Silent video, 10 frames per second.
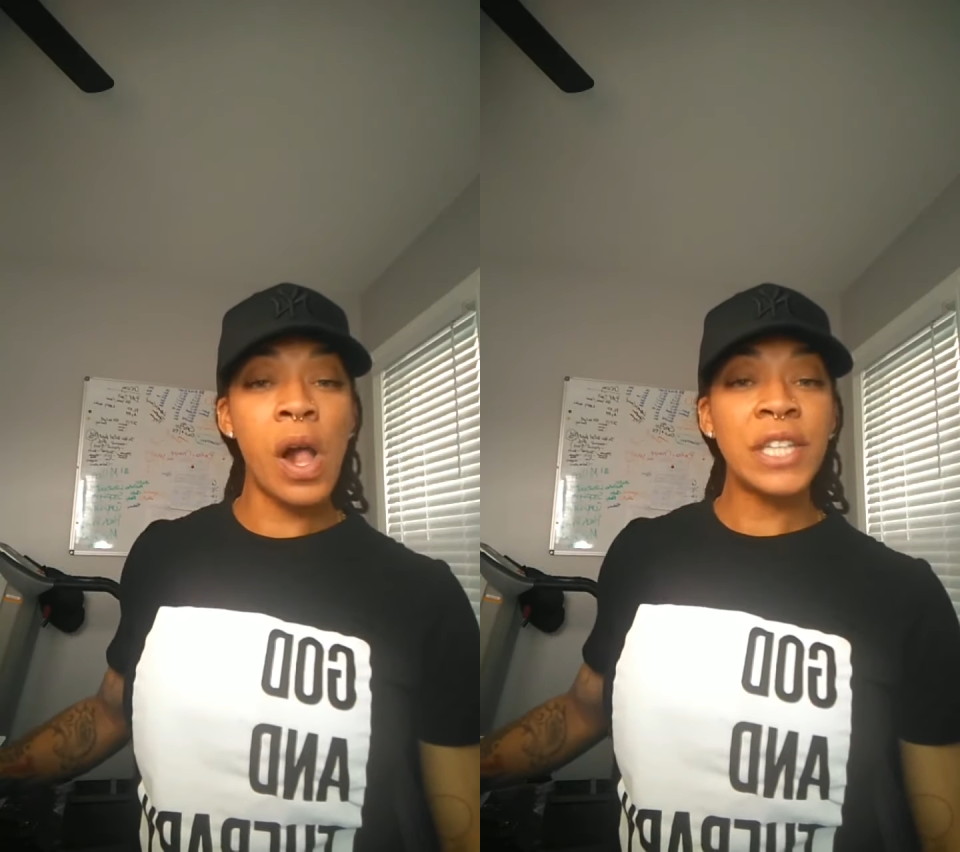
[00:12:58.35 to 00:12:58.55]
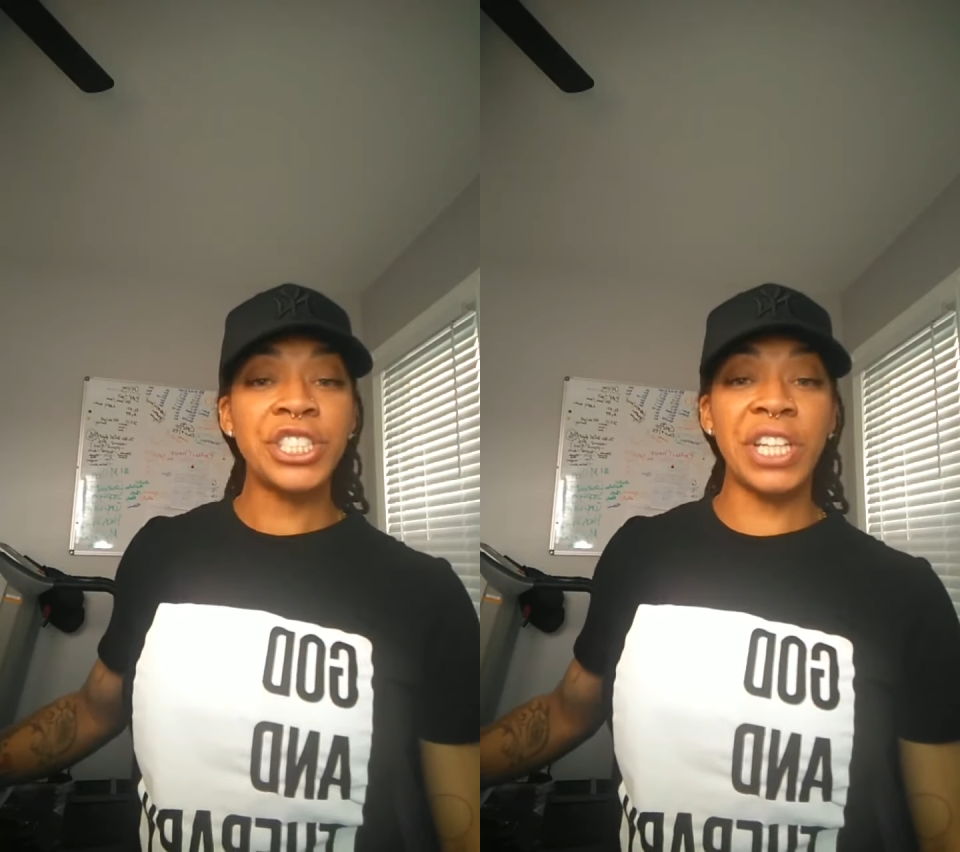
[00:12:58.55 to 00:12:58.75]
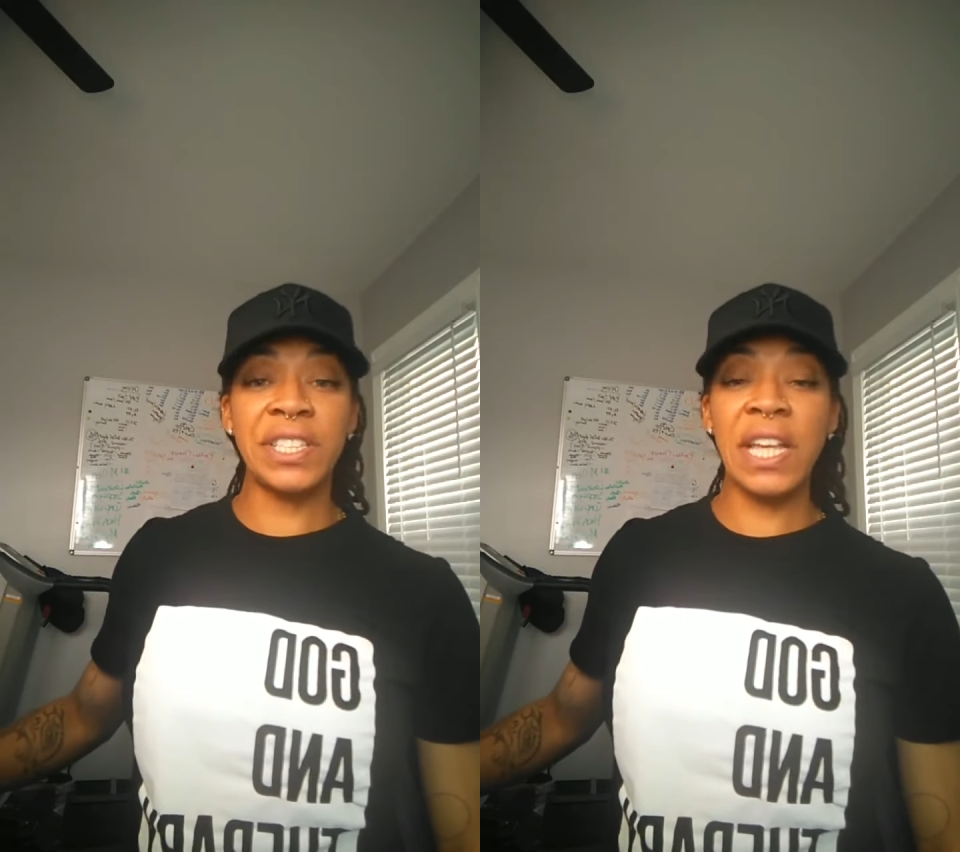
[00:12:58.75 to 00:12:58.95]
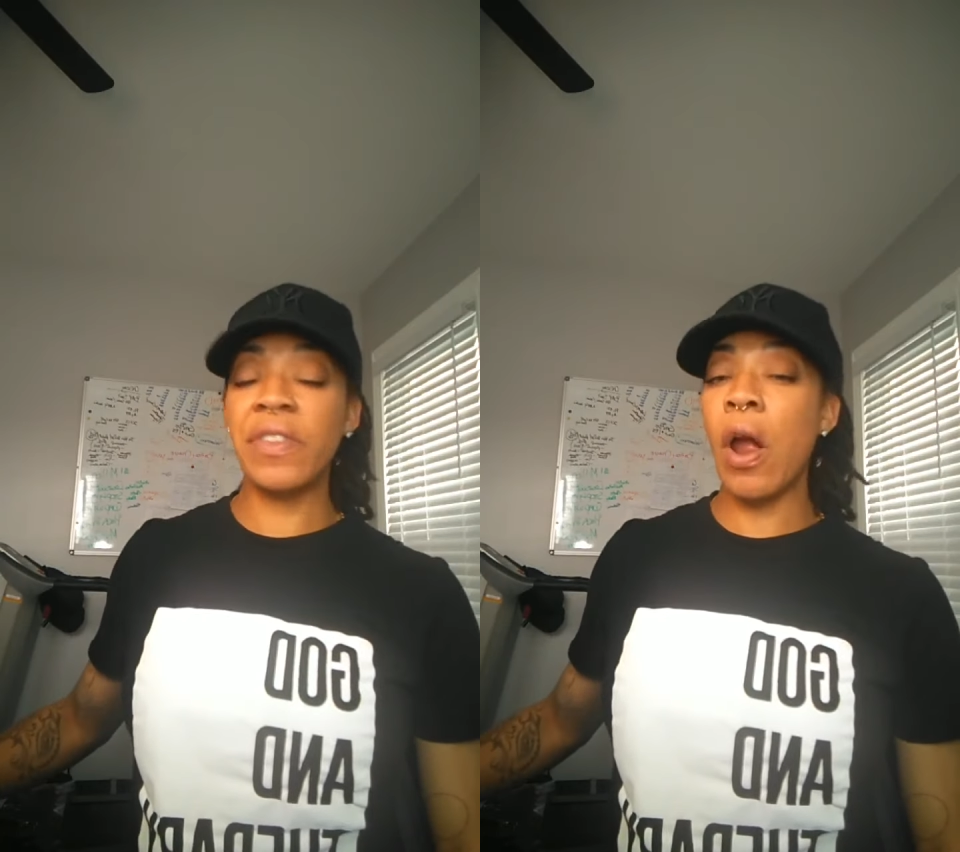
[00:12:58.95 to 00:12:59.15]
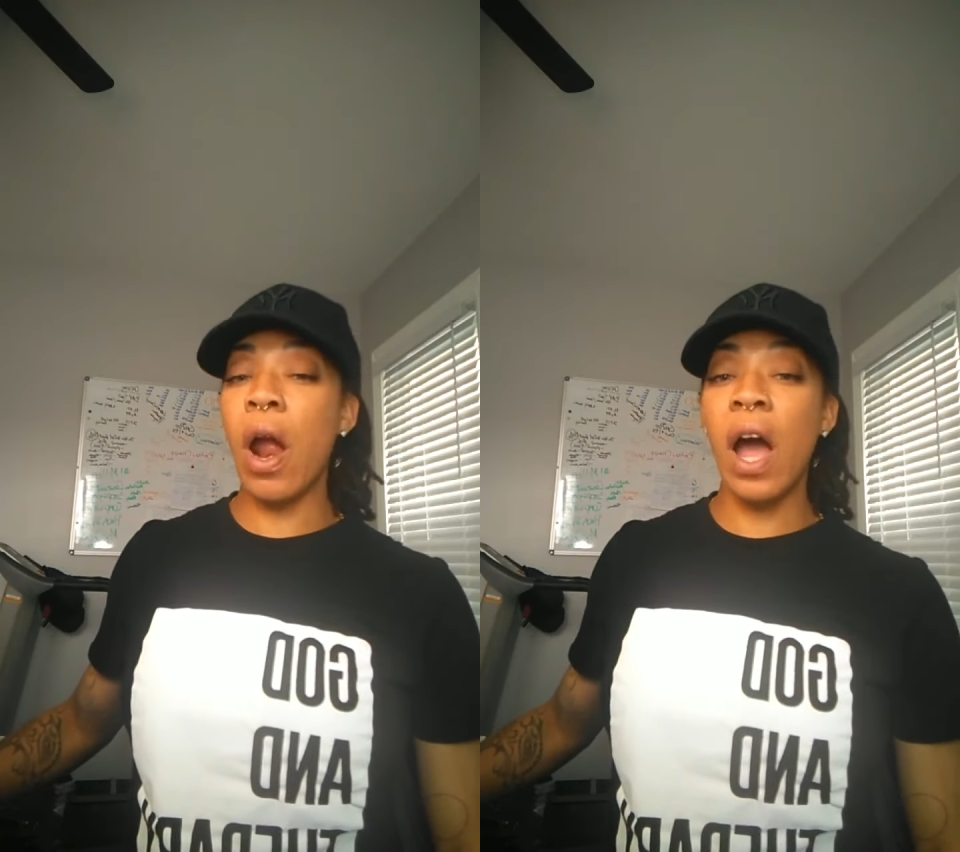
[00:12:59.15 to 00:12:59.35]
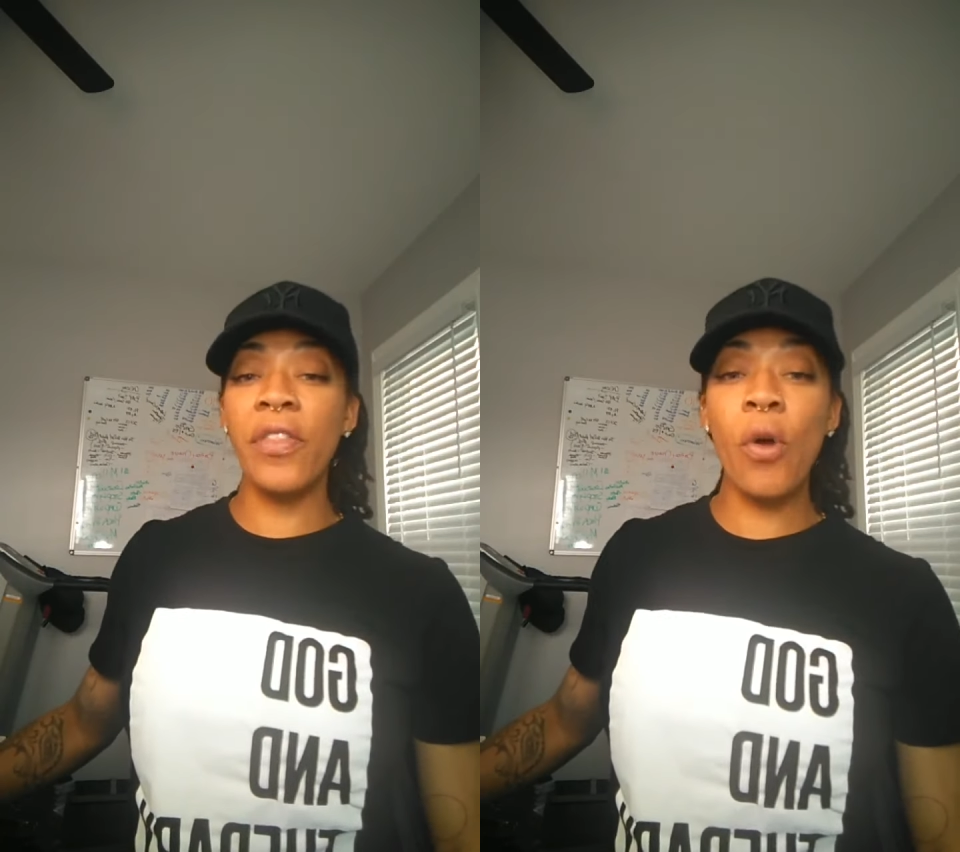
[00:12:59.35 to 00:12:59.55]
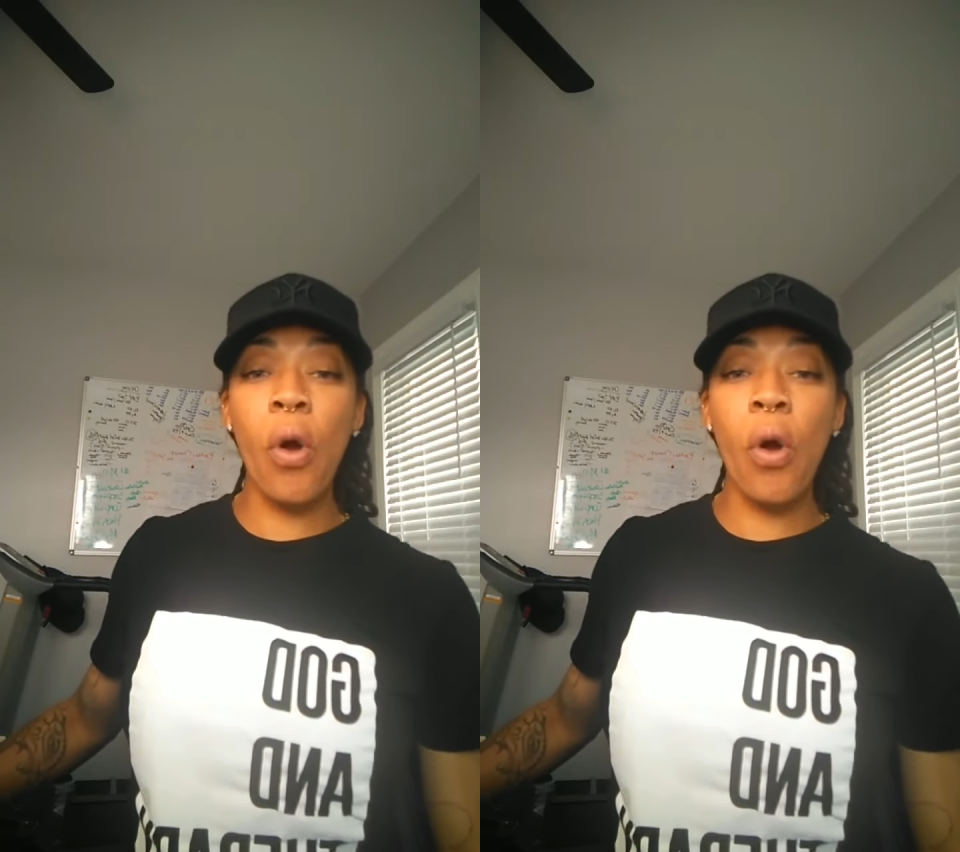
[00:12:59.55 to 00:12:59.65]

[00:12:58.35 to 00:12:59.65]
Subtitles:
She said there are other